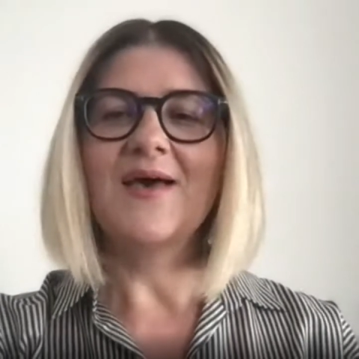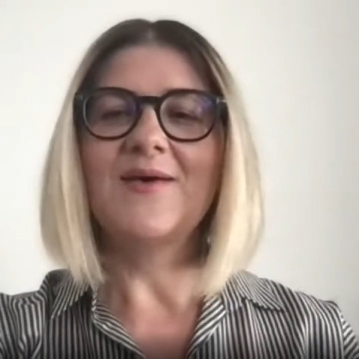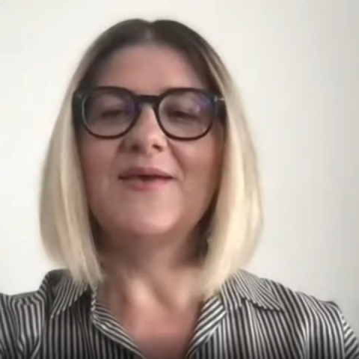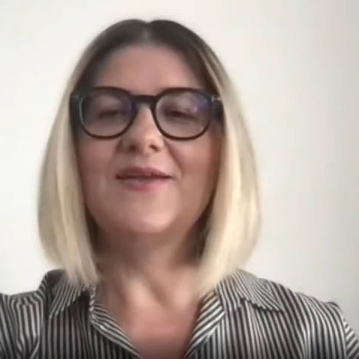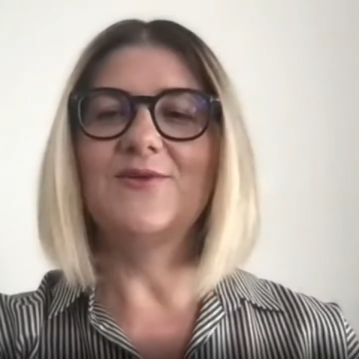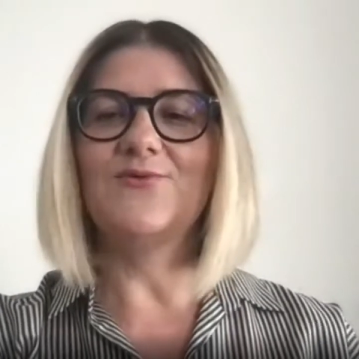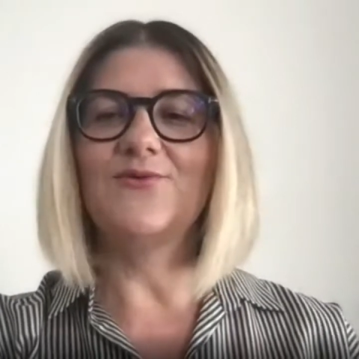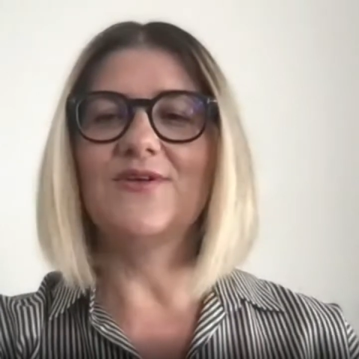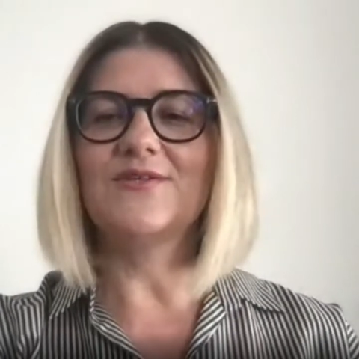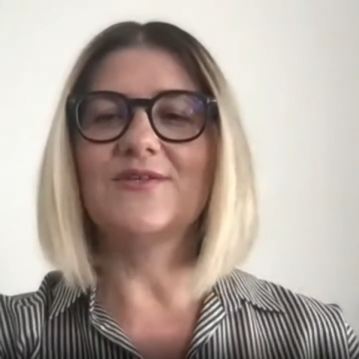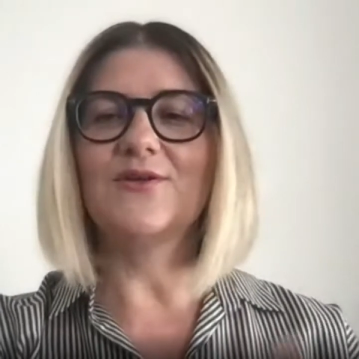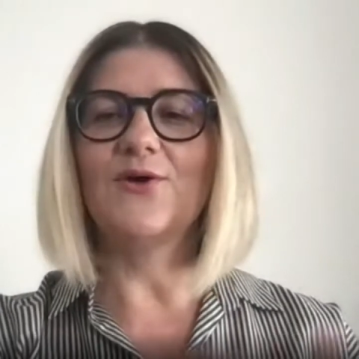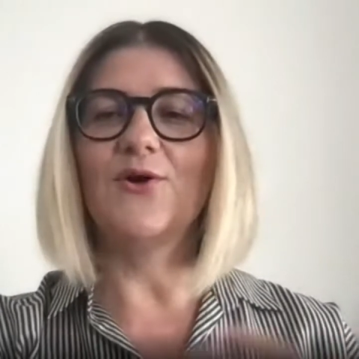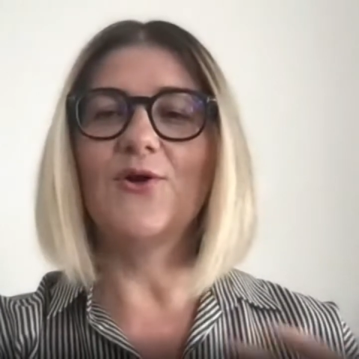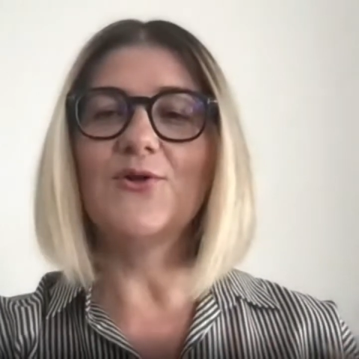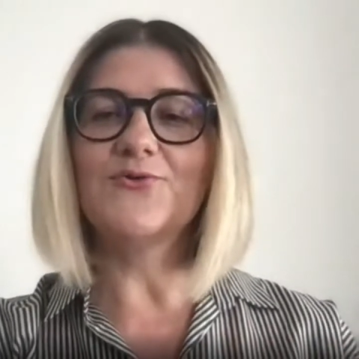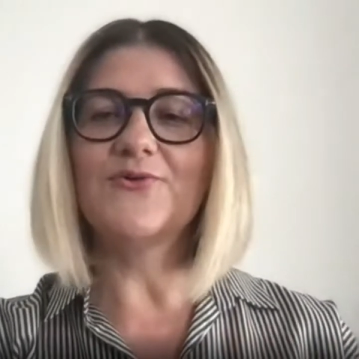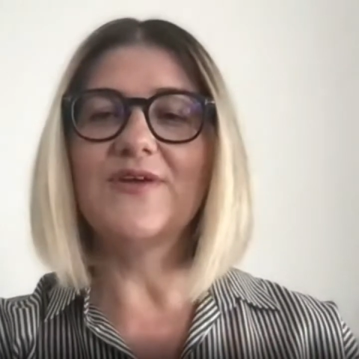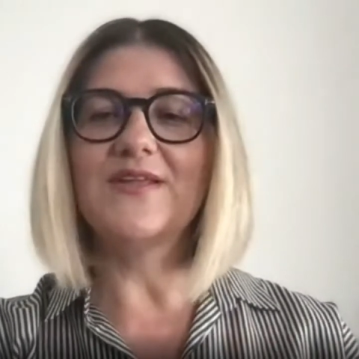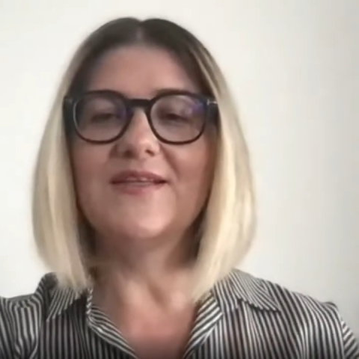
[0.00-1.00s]
It was
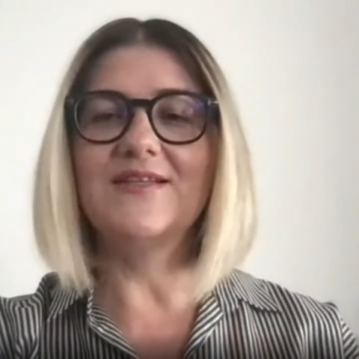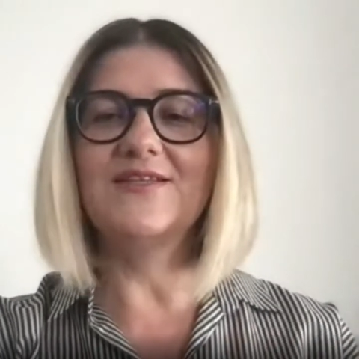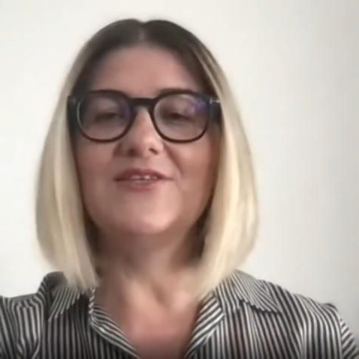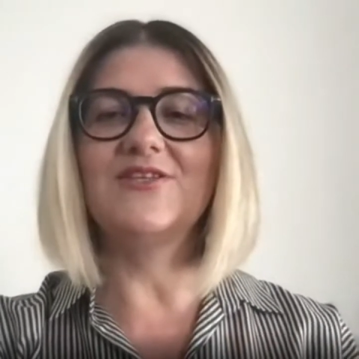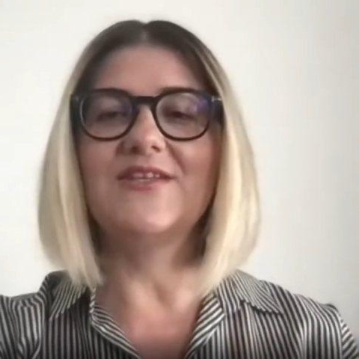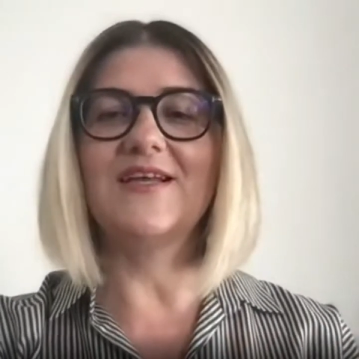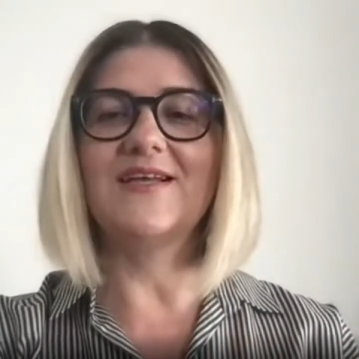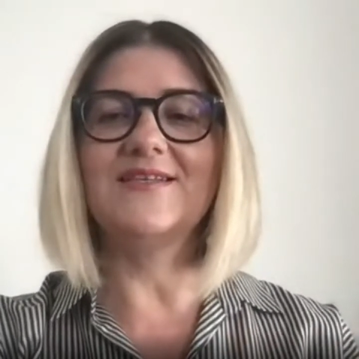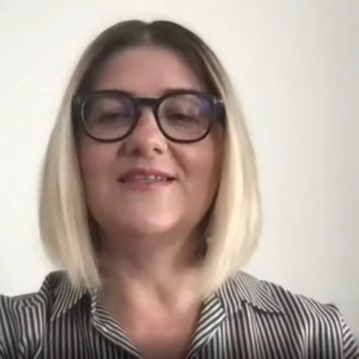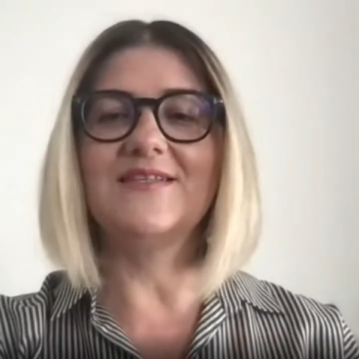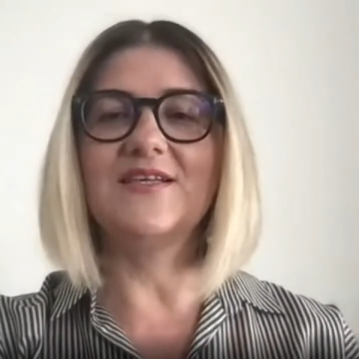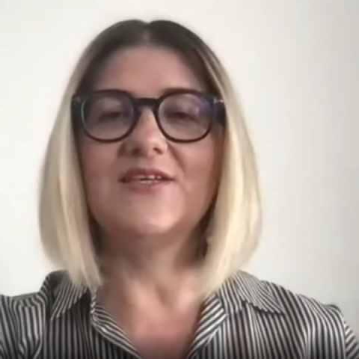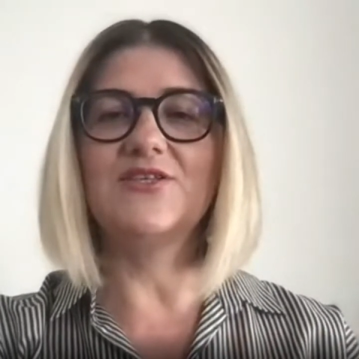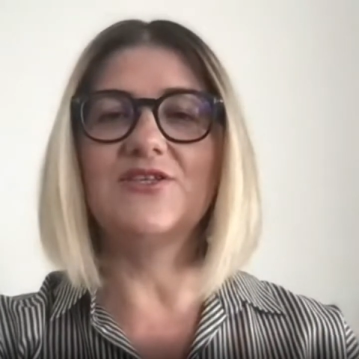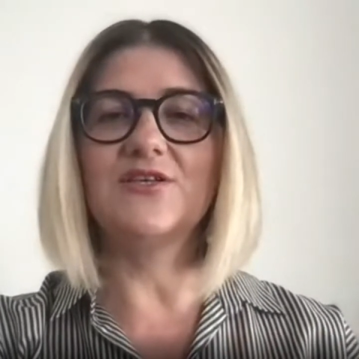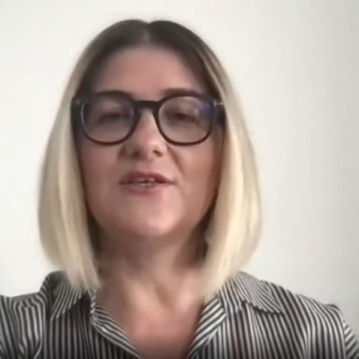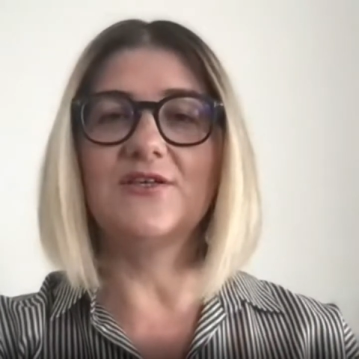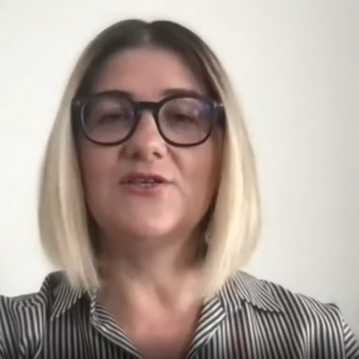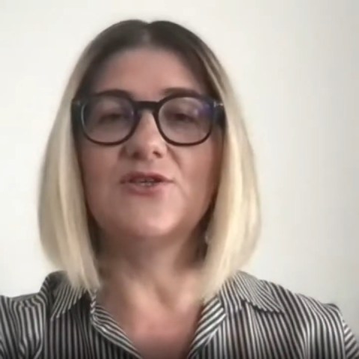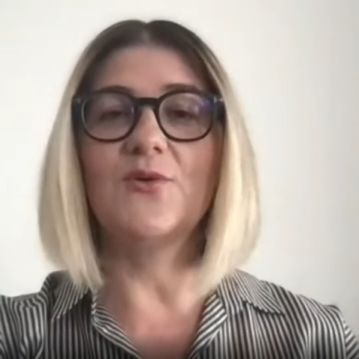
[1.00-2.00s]
already
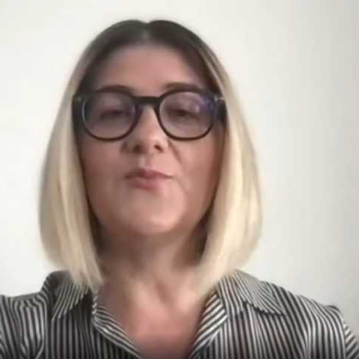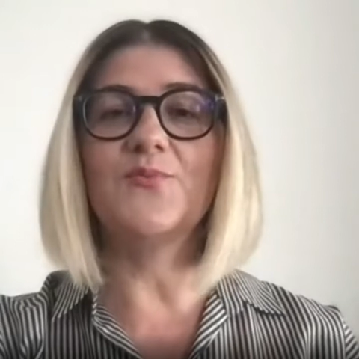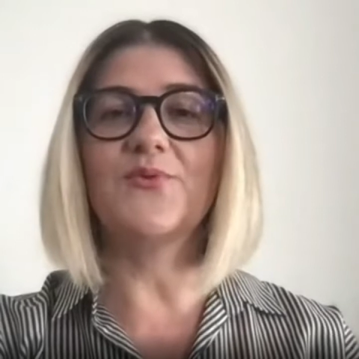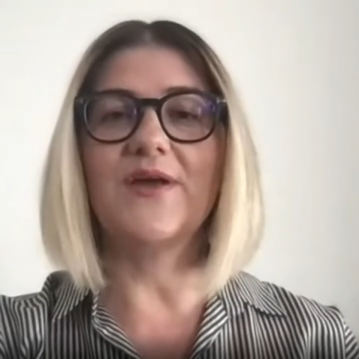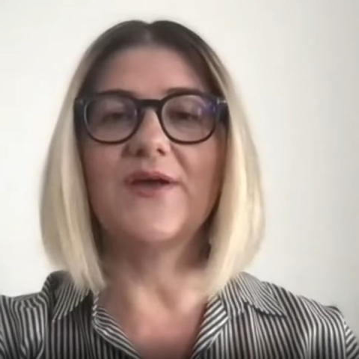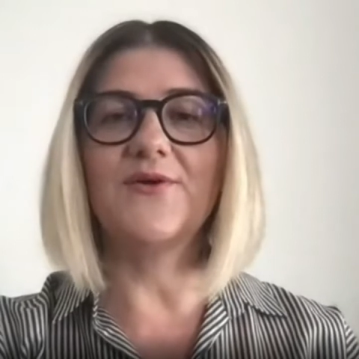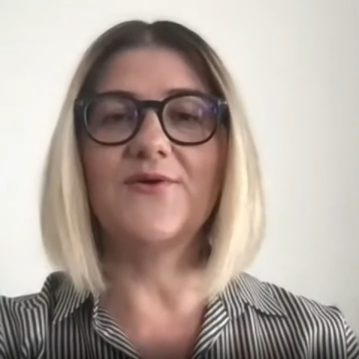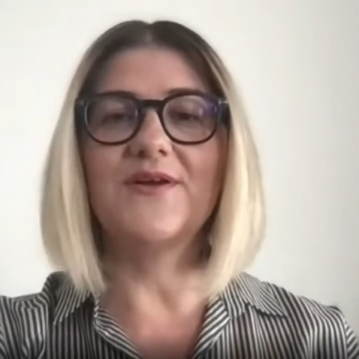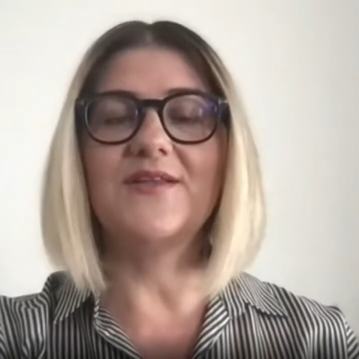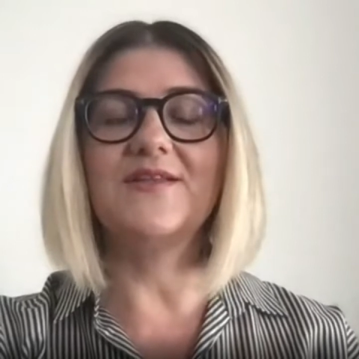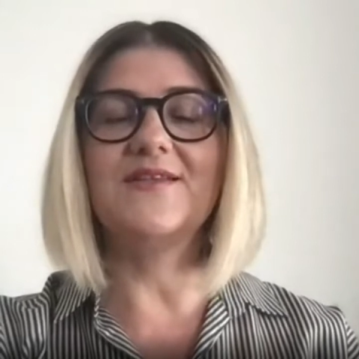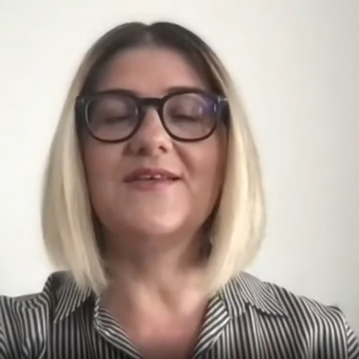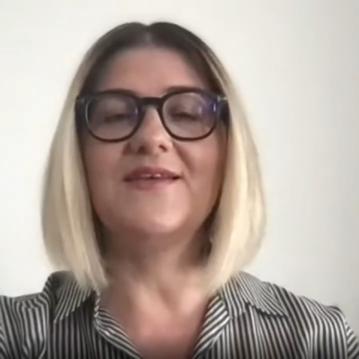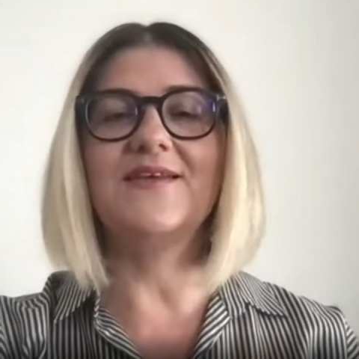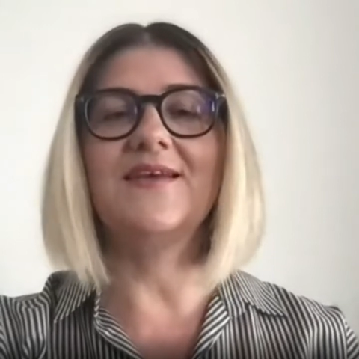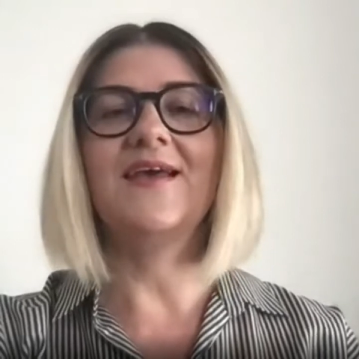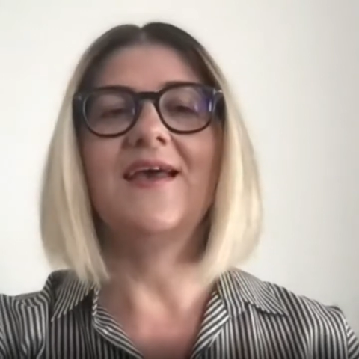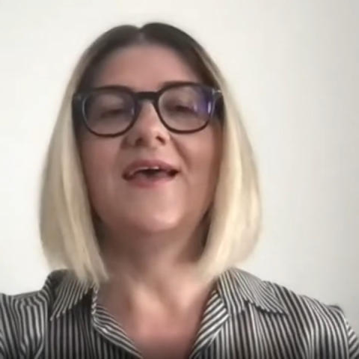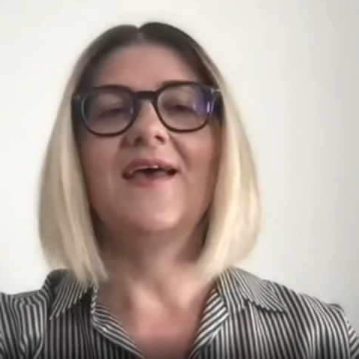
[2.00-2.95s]
digitalization a top priority